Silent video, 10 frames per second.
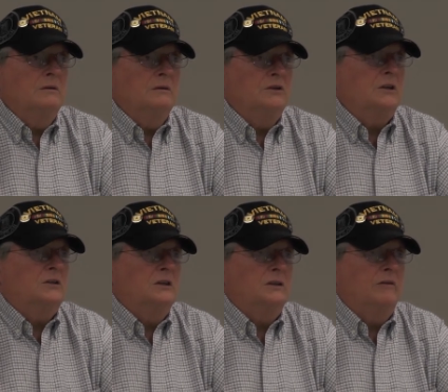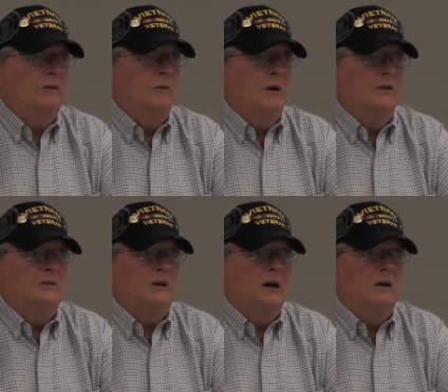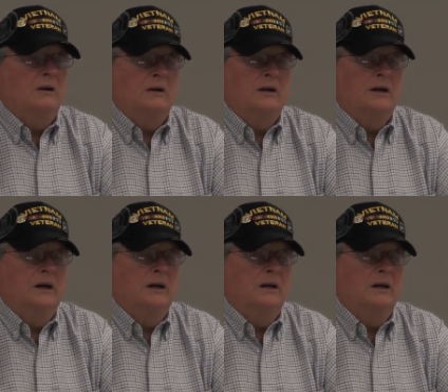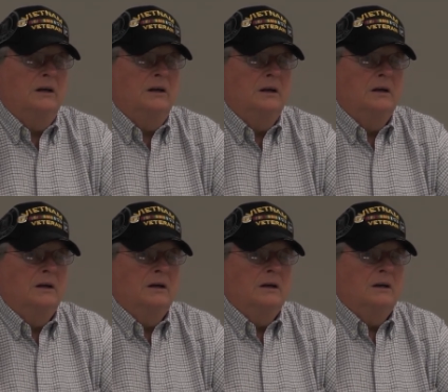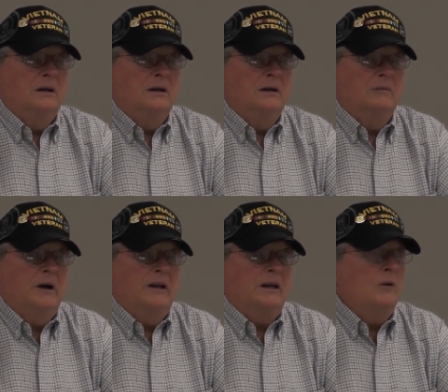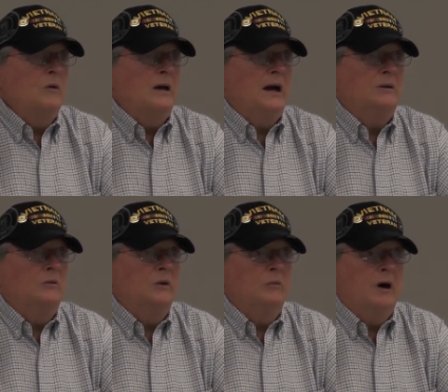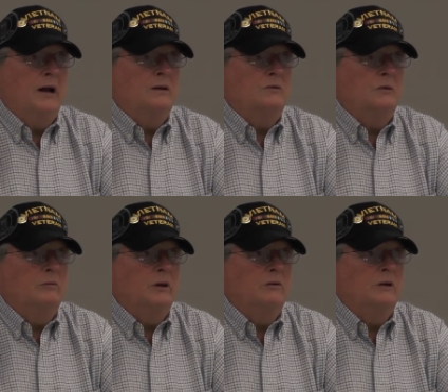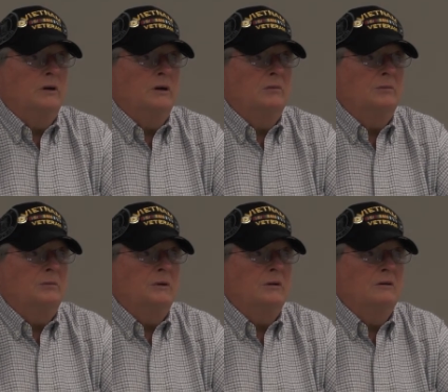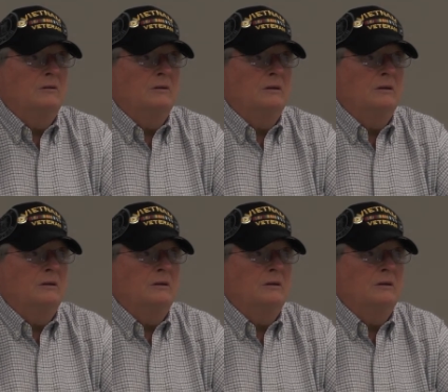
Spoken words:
60, 70 miles an hour, and by the time we got to them, their bodies were bloated up, you know,